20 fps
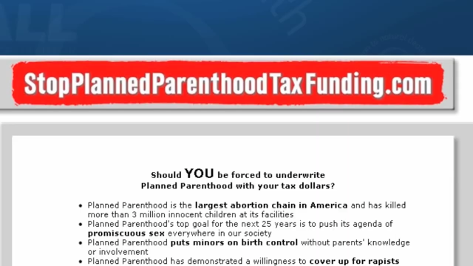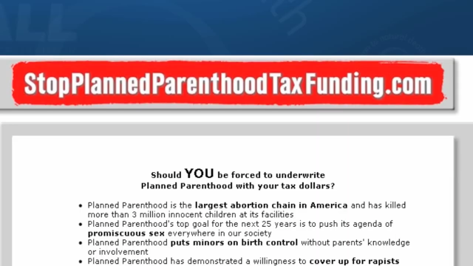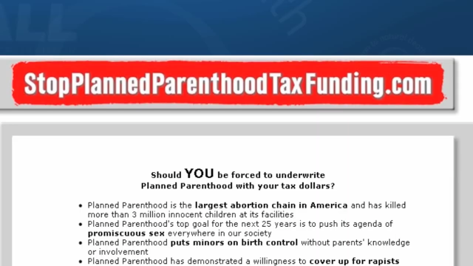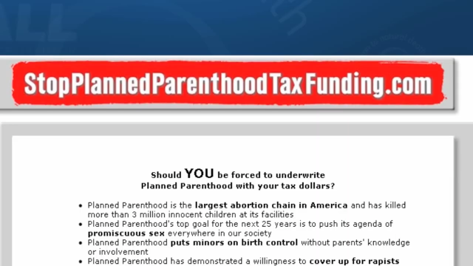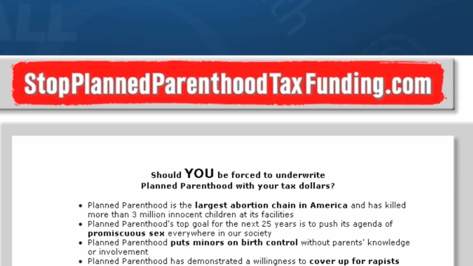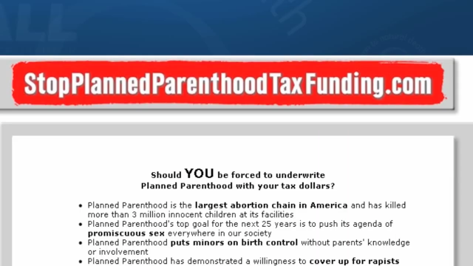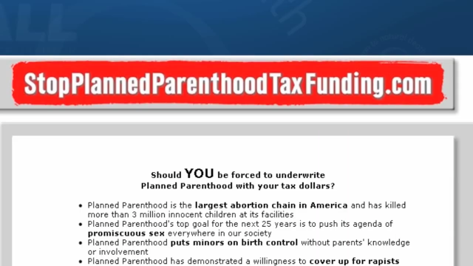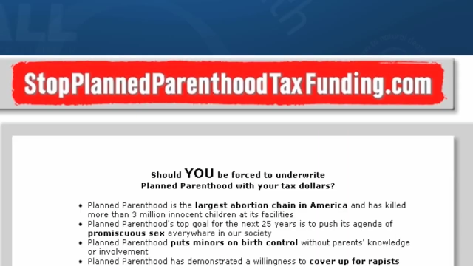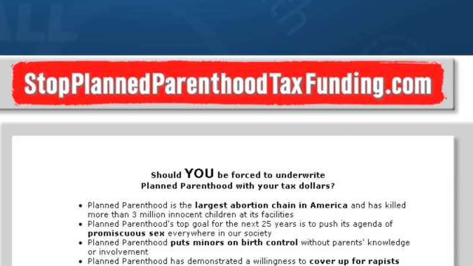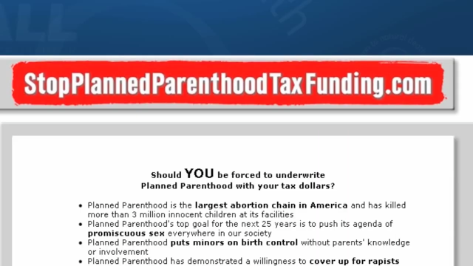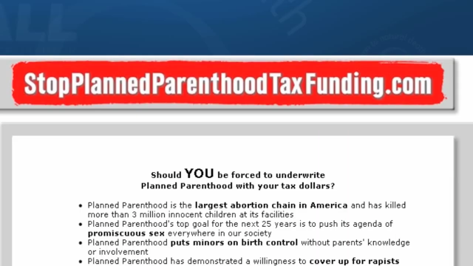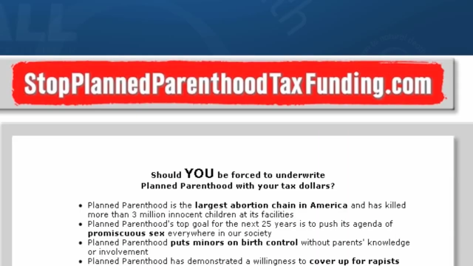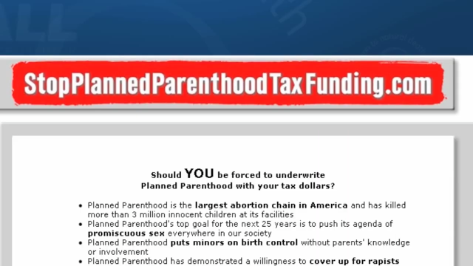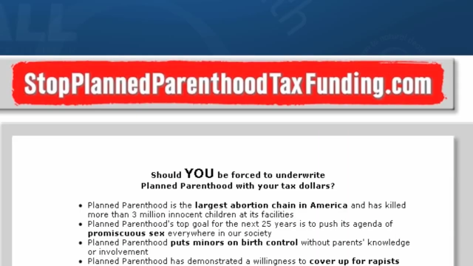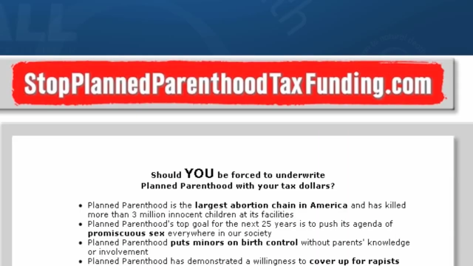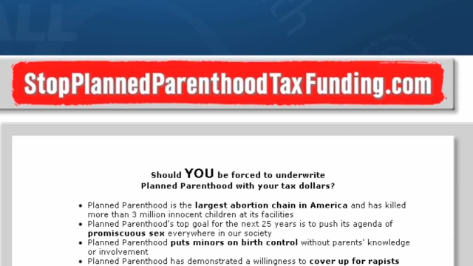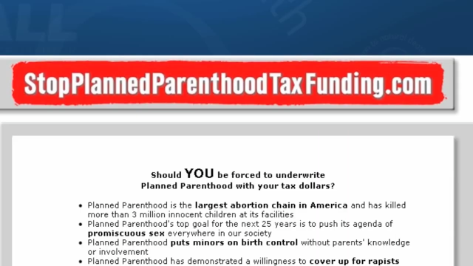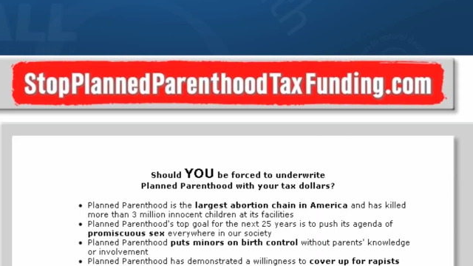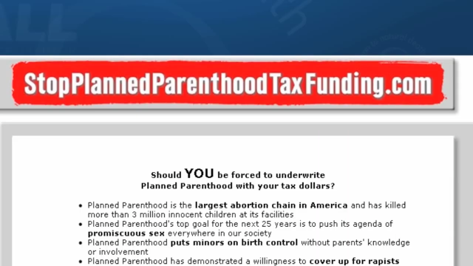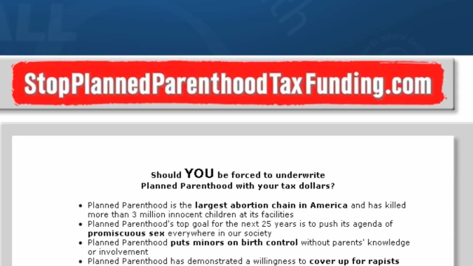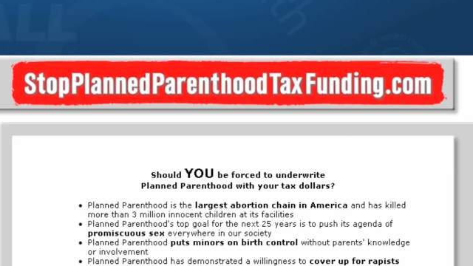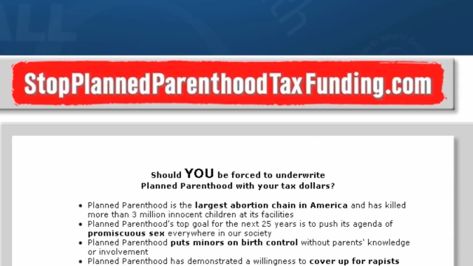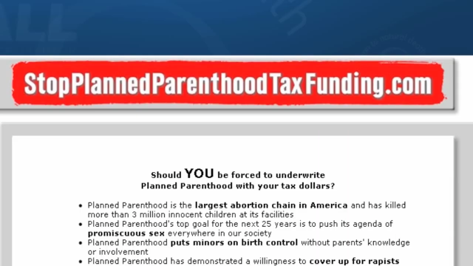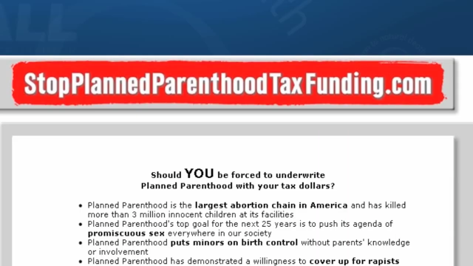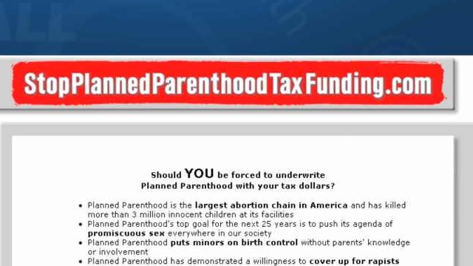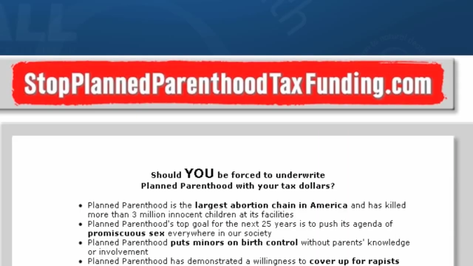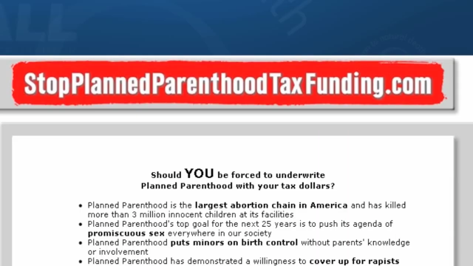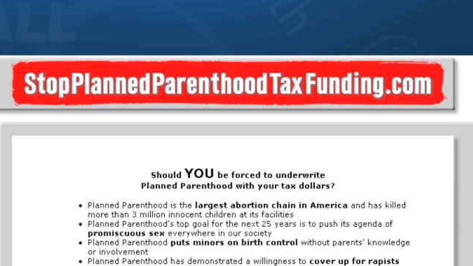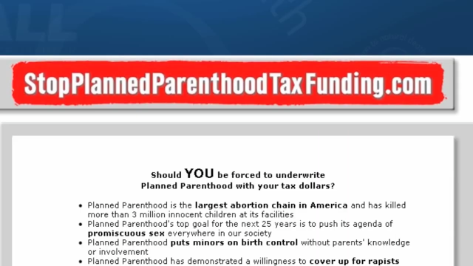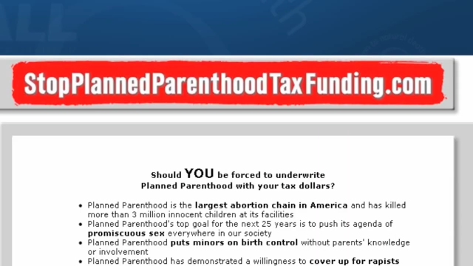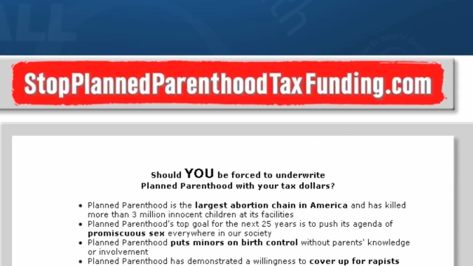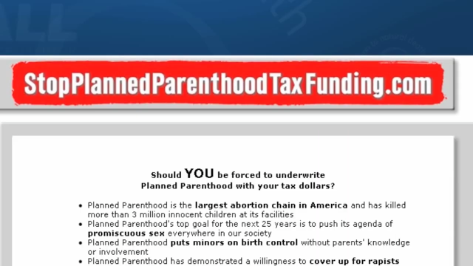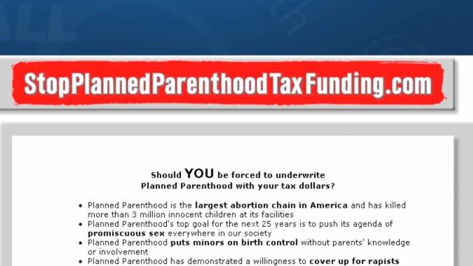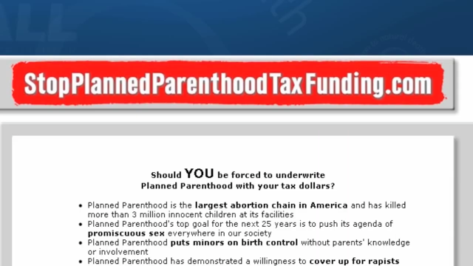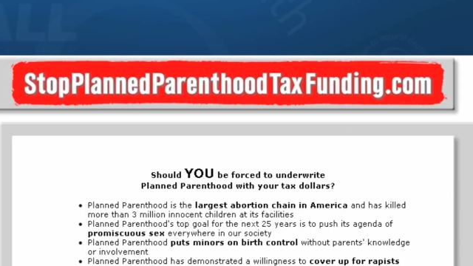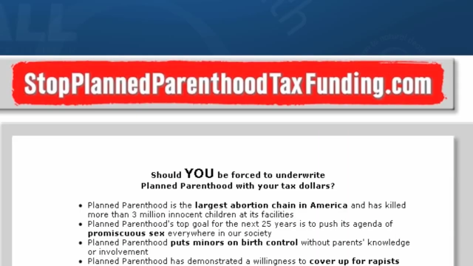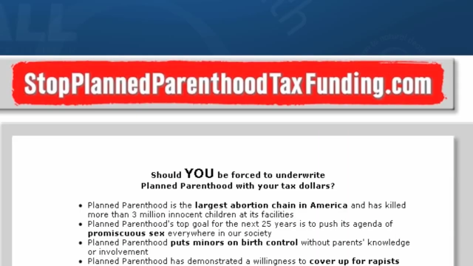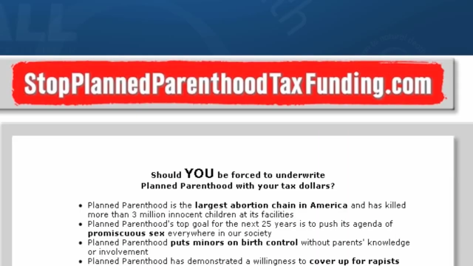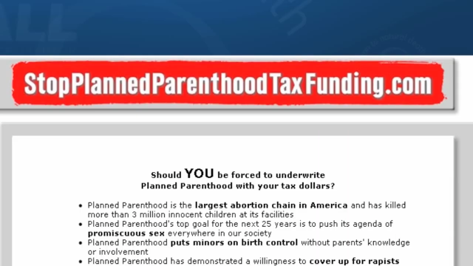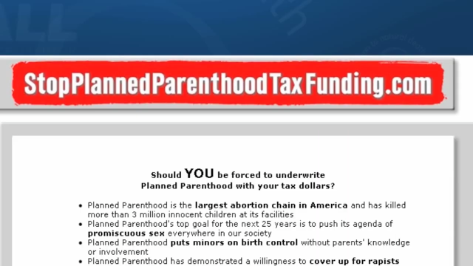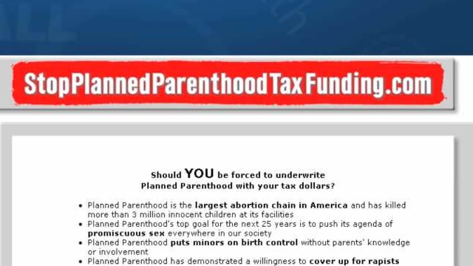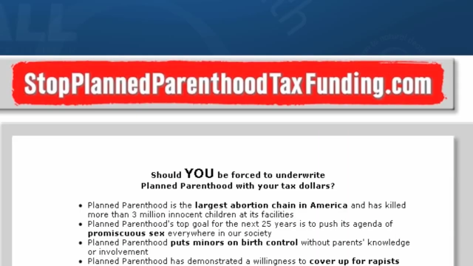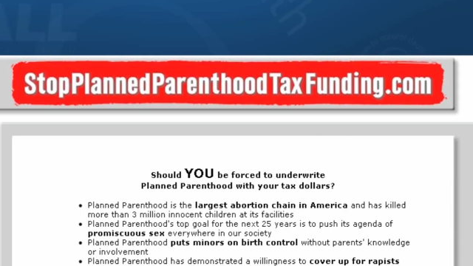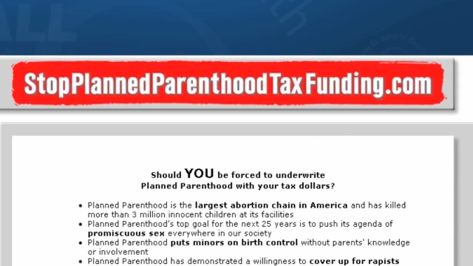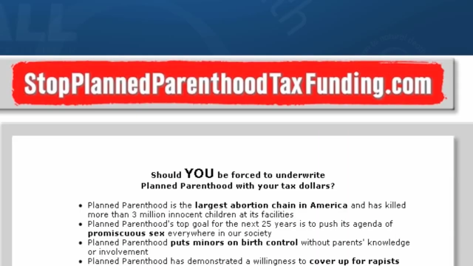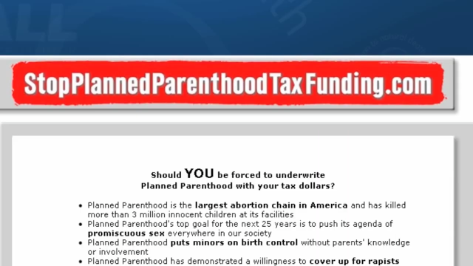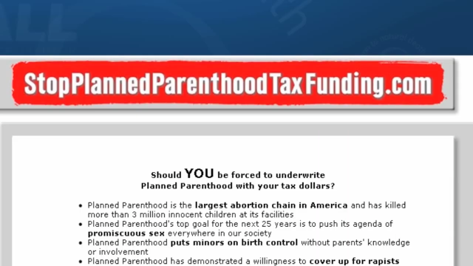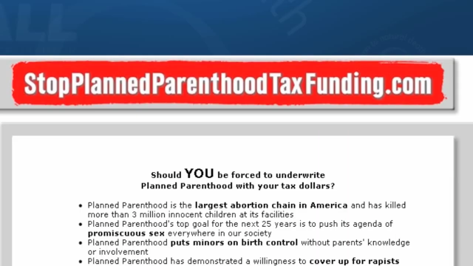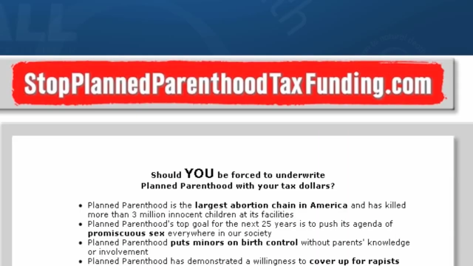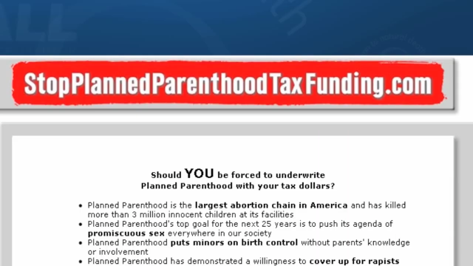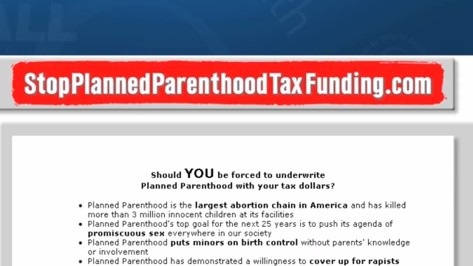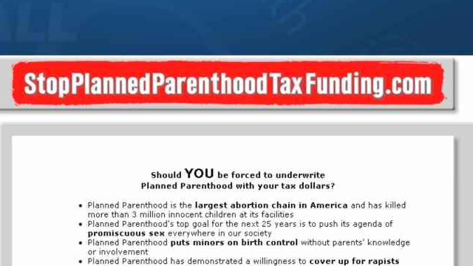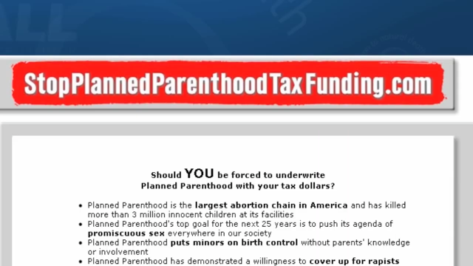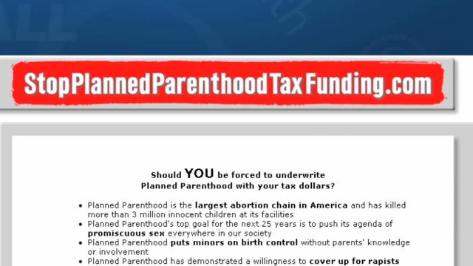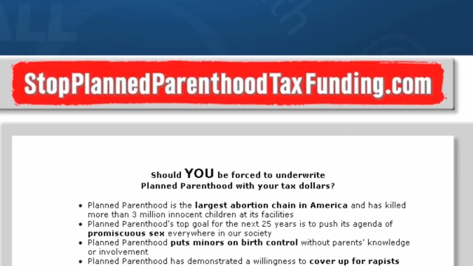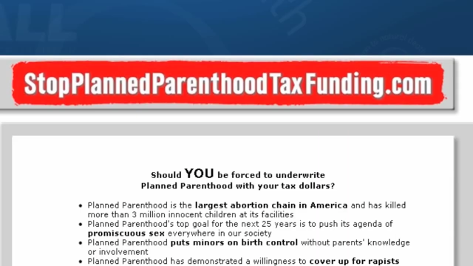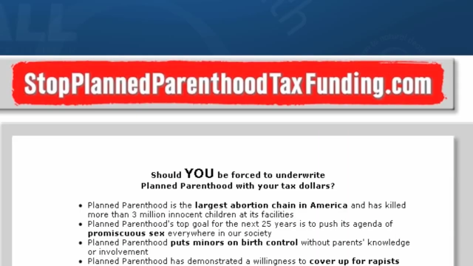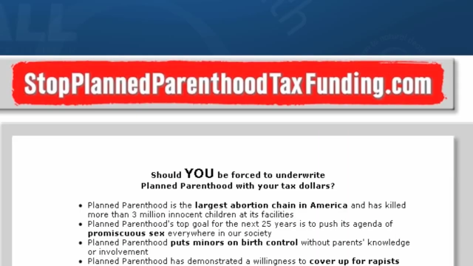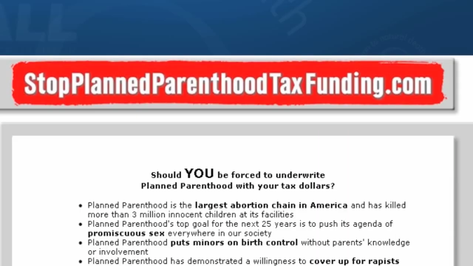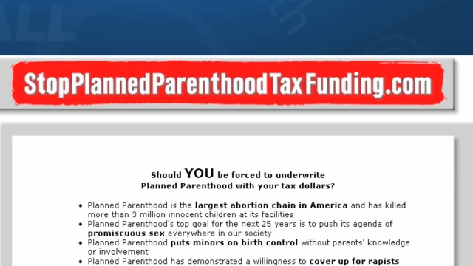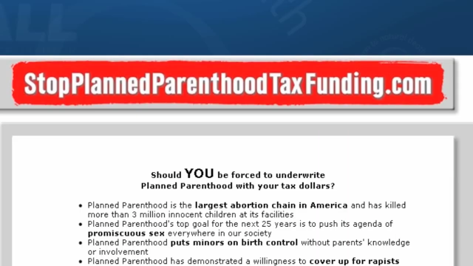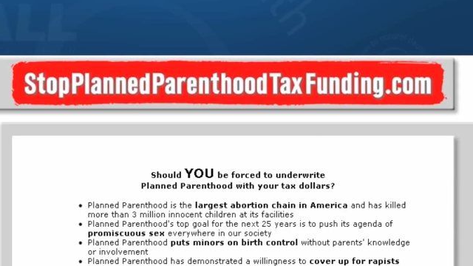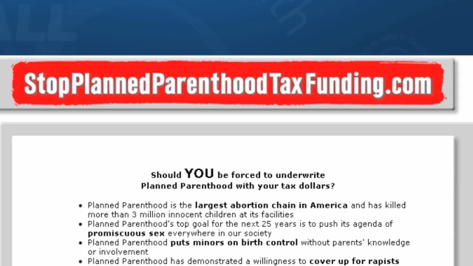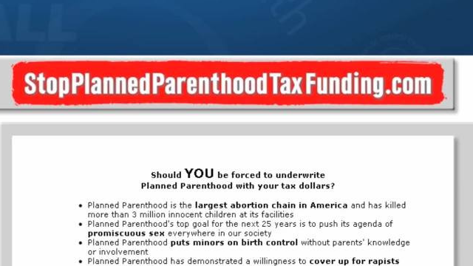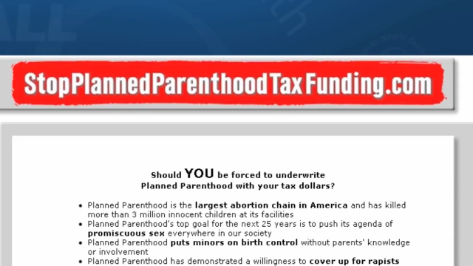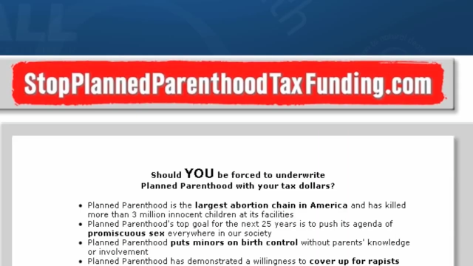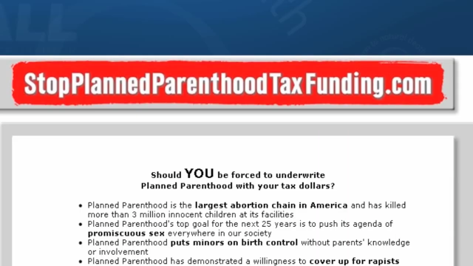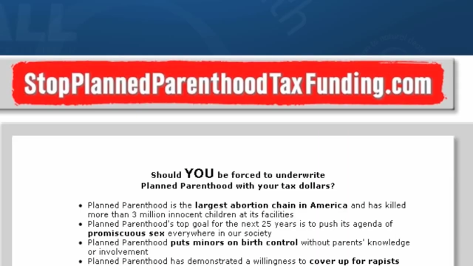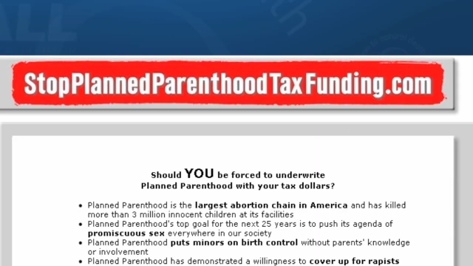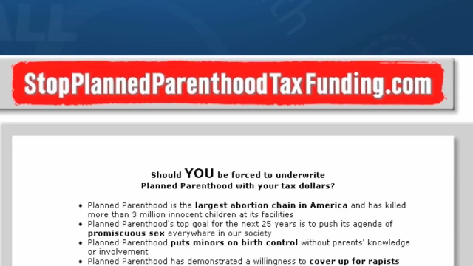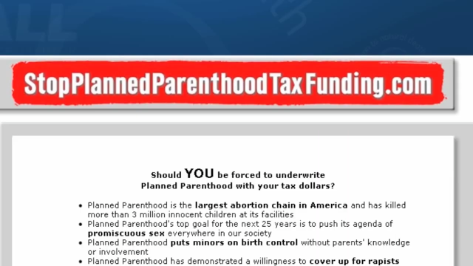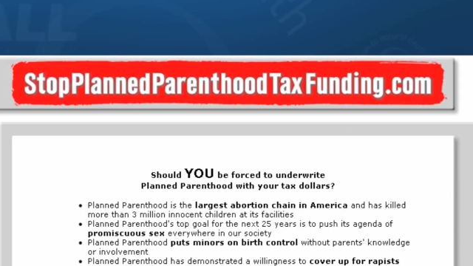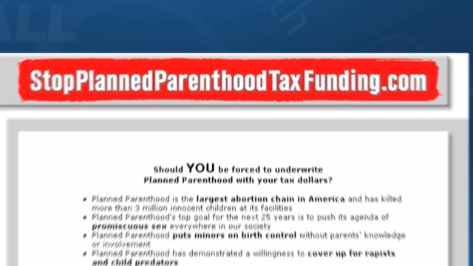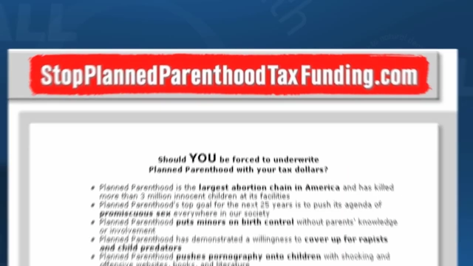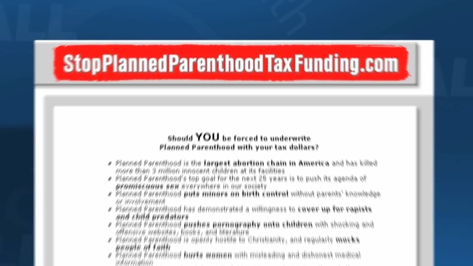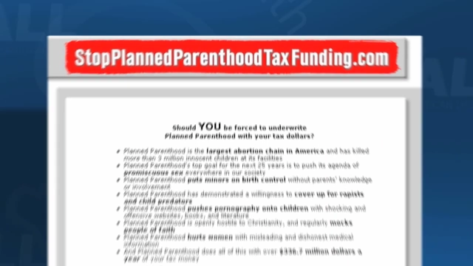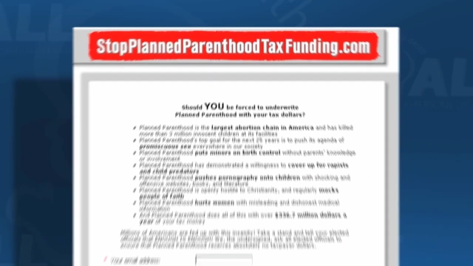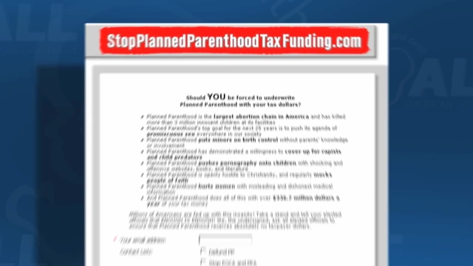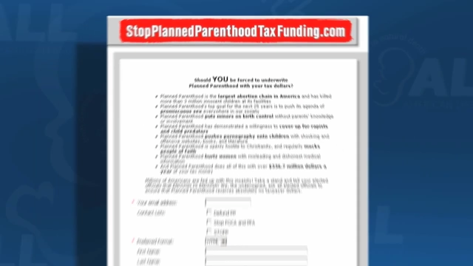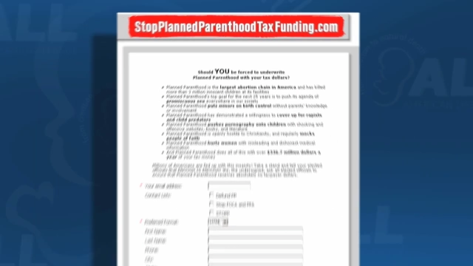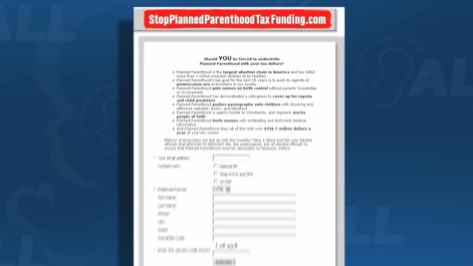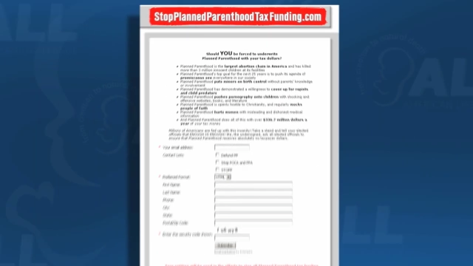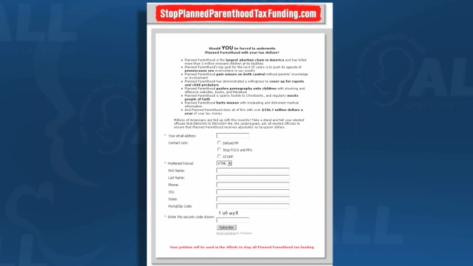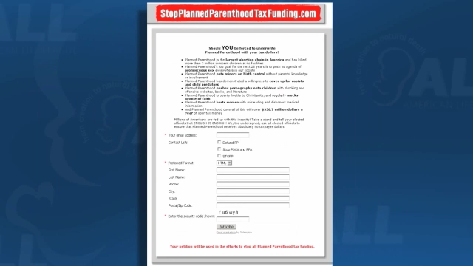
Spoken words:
[unreadable: no face in view]